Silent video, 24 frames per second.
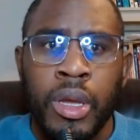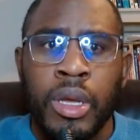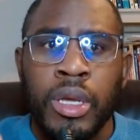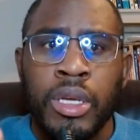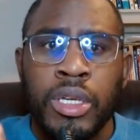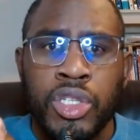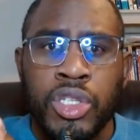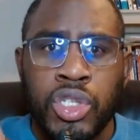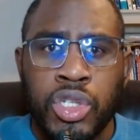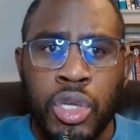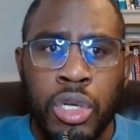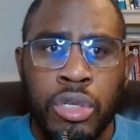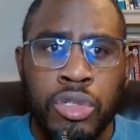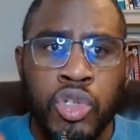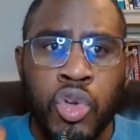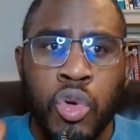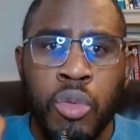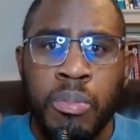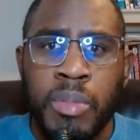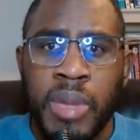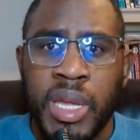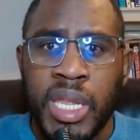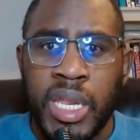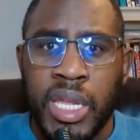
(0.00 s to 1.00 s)
Social
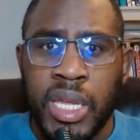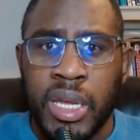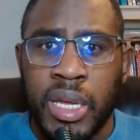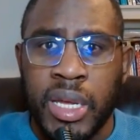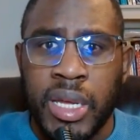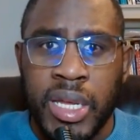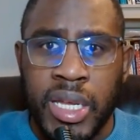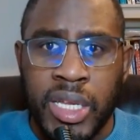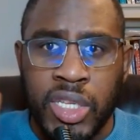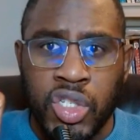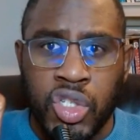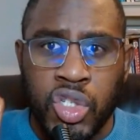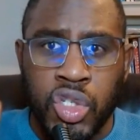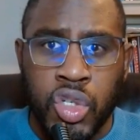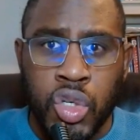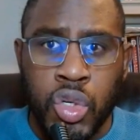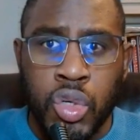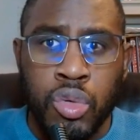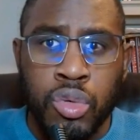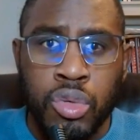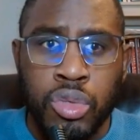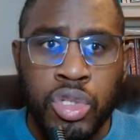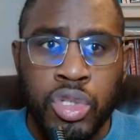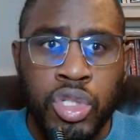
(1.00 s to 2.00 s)
media is
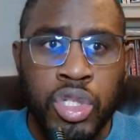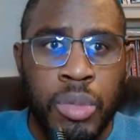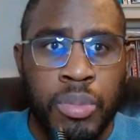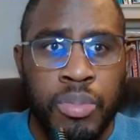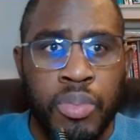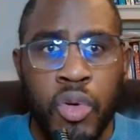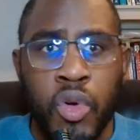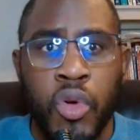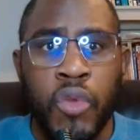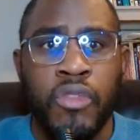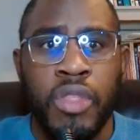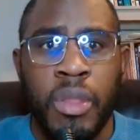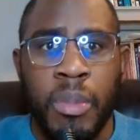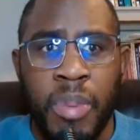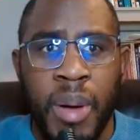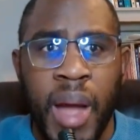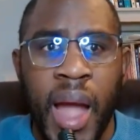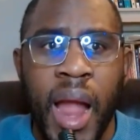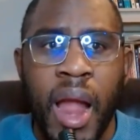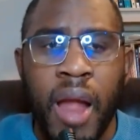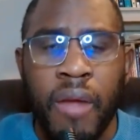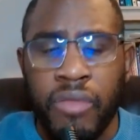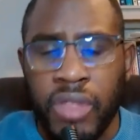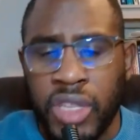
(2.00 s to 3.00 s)
used to prove the
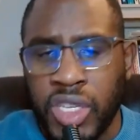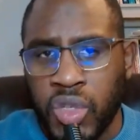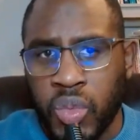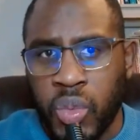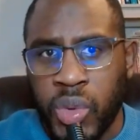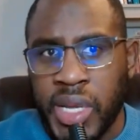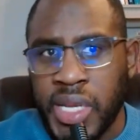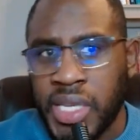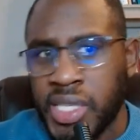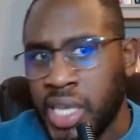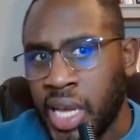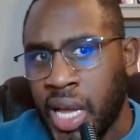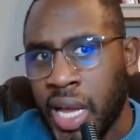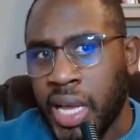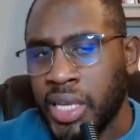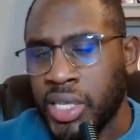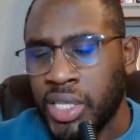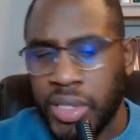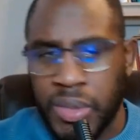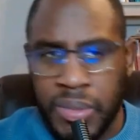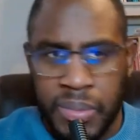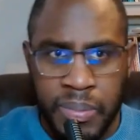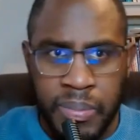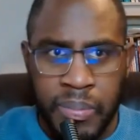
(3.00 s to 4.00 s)
power of these weak
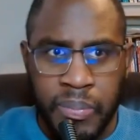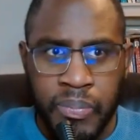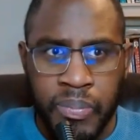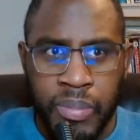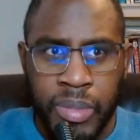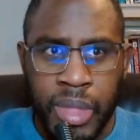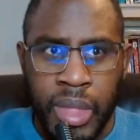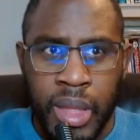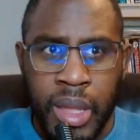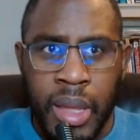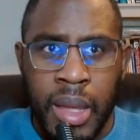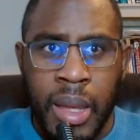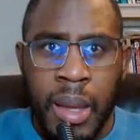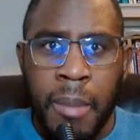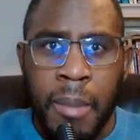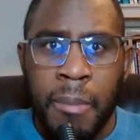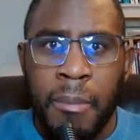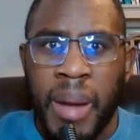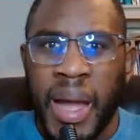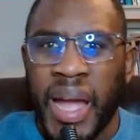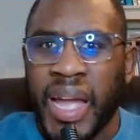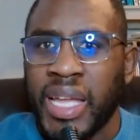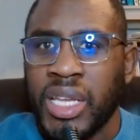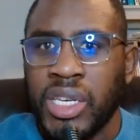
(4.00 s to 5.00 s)
ties.
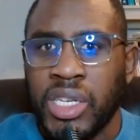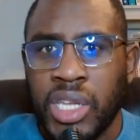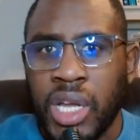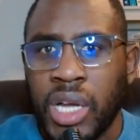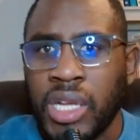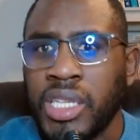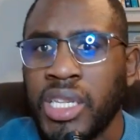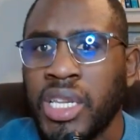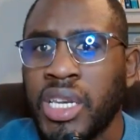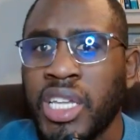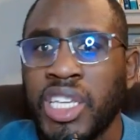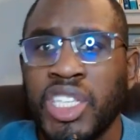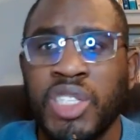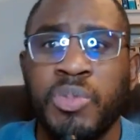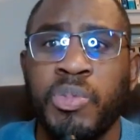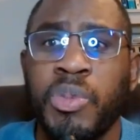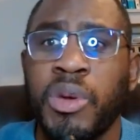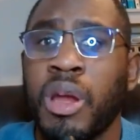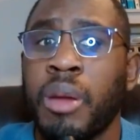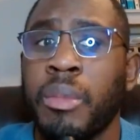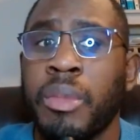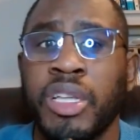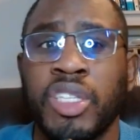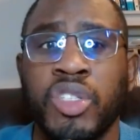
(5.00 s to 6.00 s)
By conducting
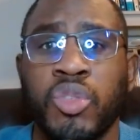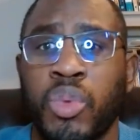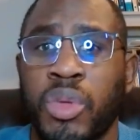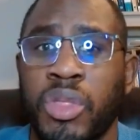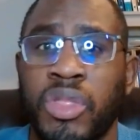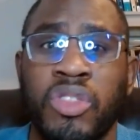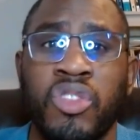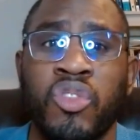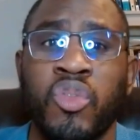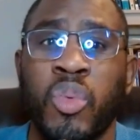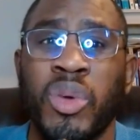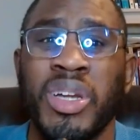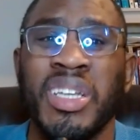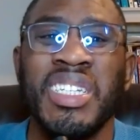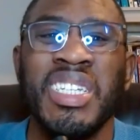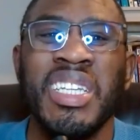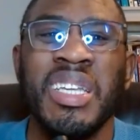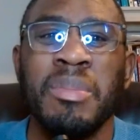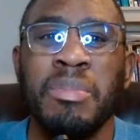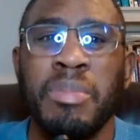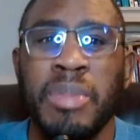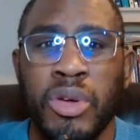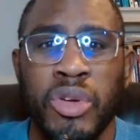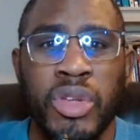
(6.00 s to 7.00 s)
experiments with
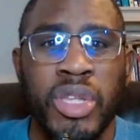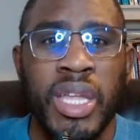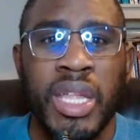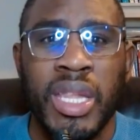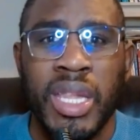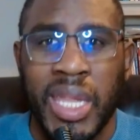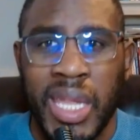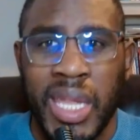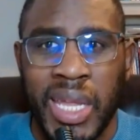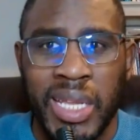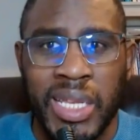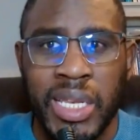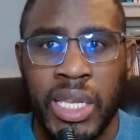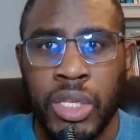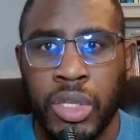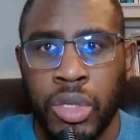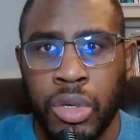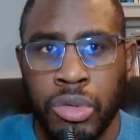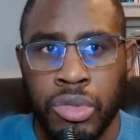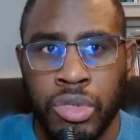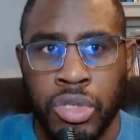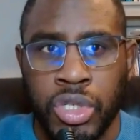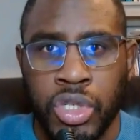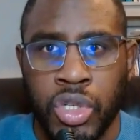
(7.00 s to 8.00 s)
20 million LinkedIn
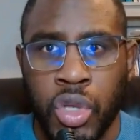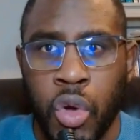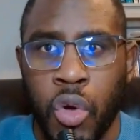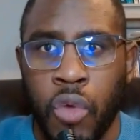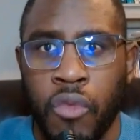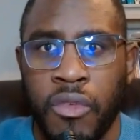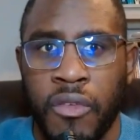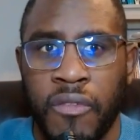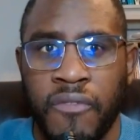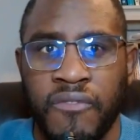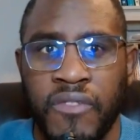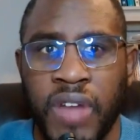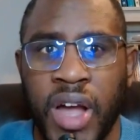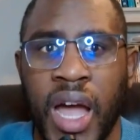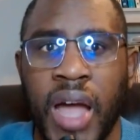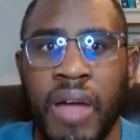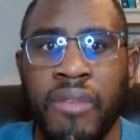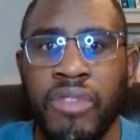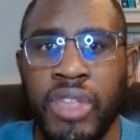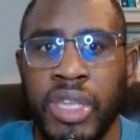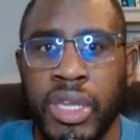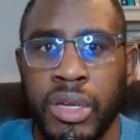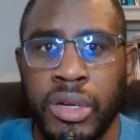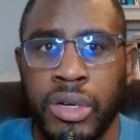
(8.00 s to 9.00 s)
users over
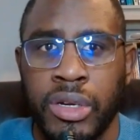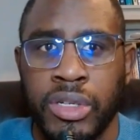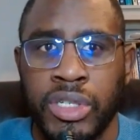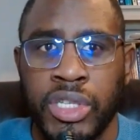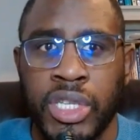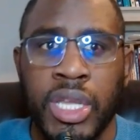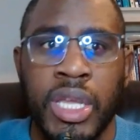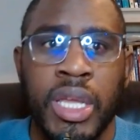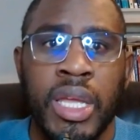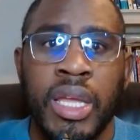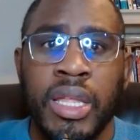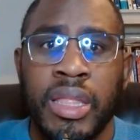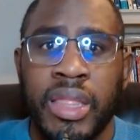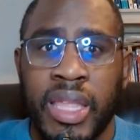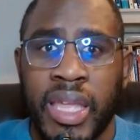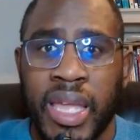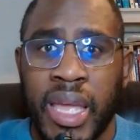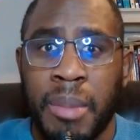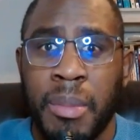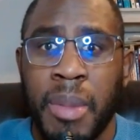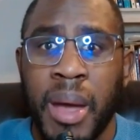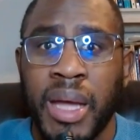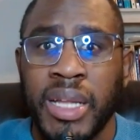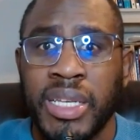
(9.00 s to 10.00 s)
5 years, the
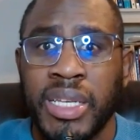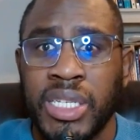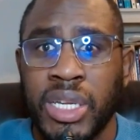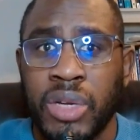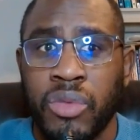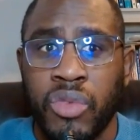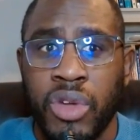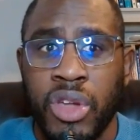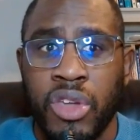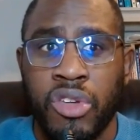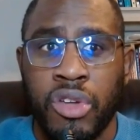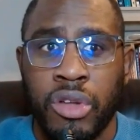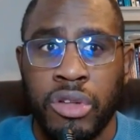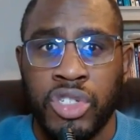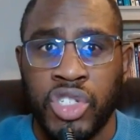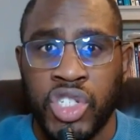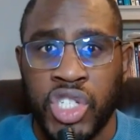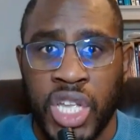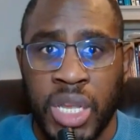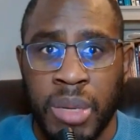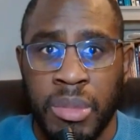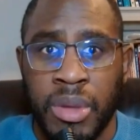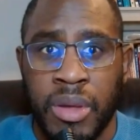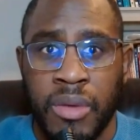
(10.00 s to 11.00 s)
MIT research
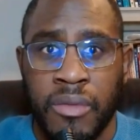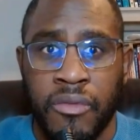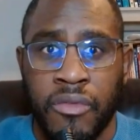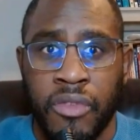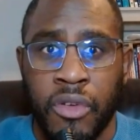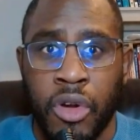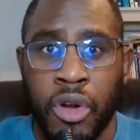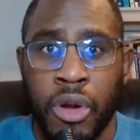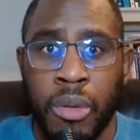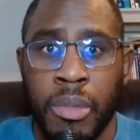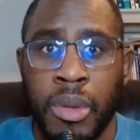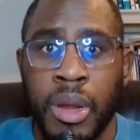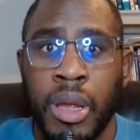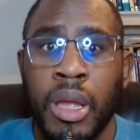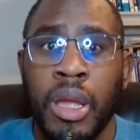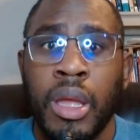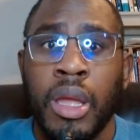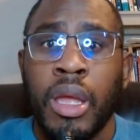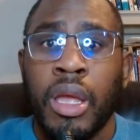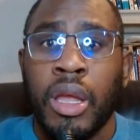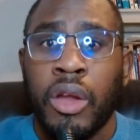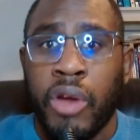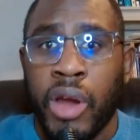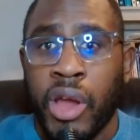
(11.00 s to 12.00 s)
team confirmed
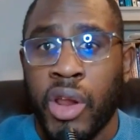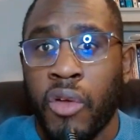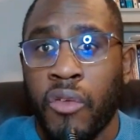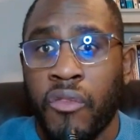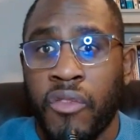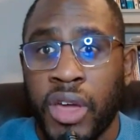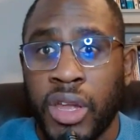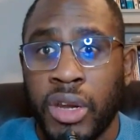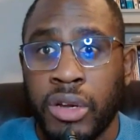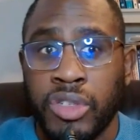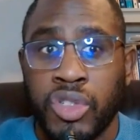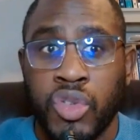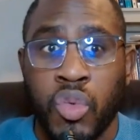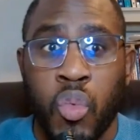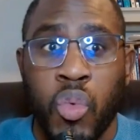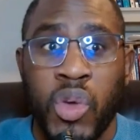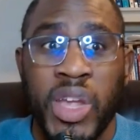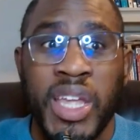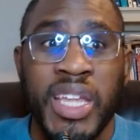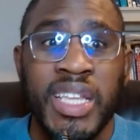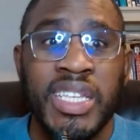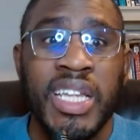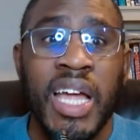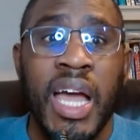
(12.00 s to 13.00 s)
Granovetter's
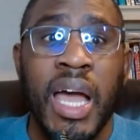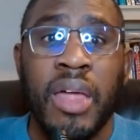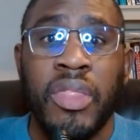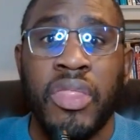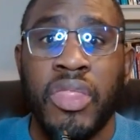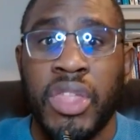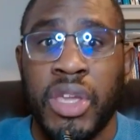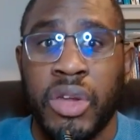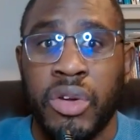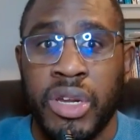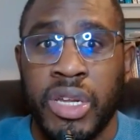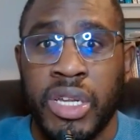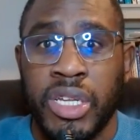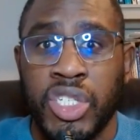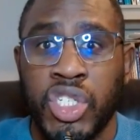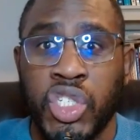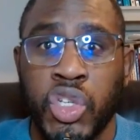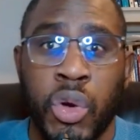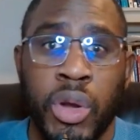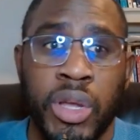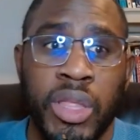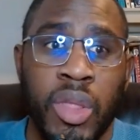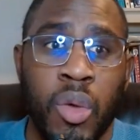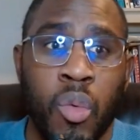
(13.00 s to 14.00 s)
weak tie theory,
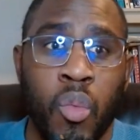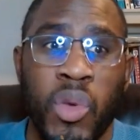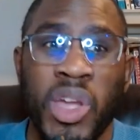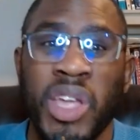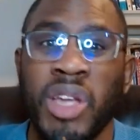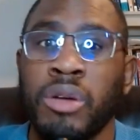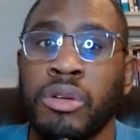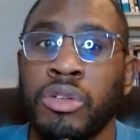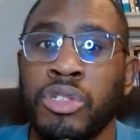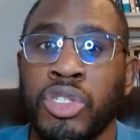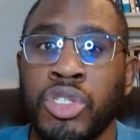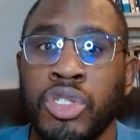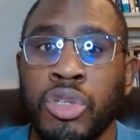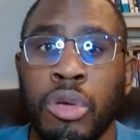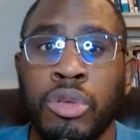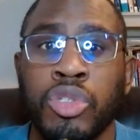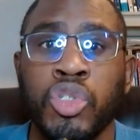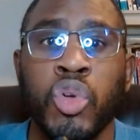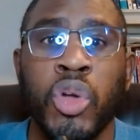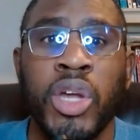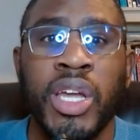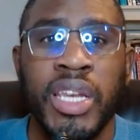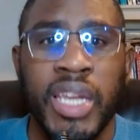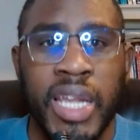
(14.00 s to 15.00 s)
showing that weaker
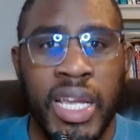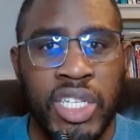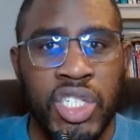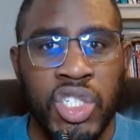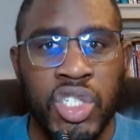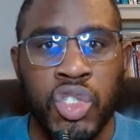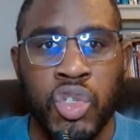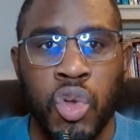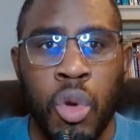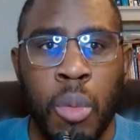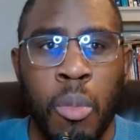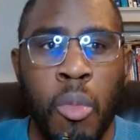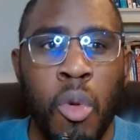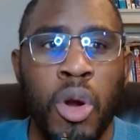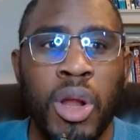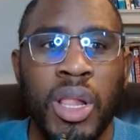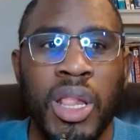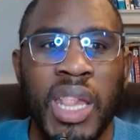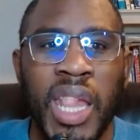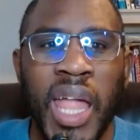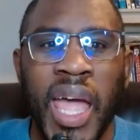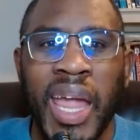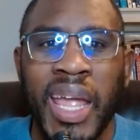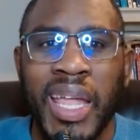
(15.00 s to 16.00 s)
social connections are more
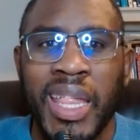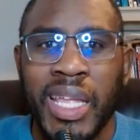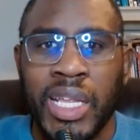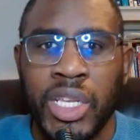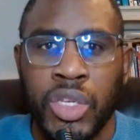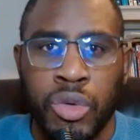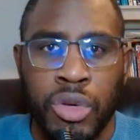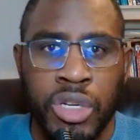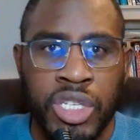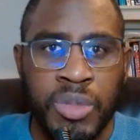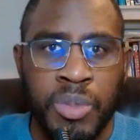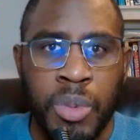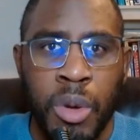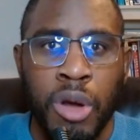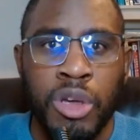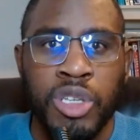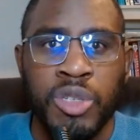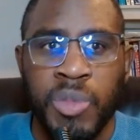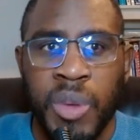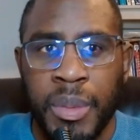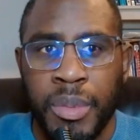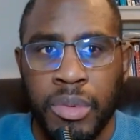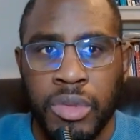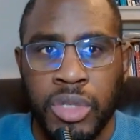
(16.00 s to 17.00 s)
likely to expose
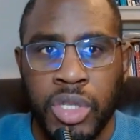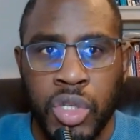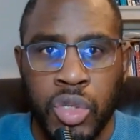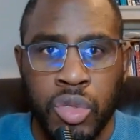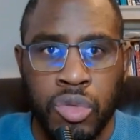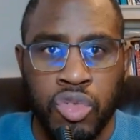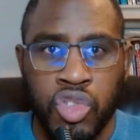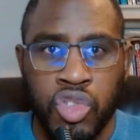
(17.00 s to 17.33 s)
people to new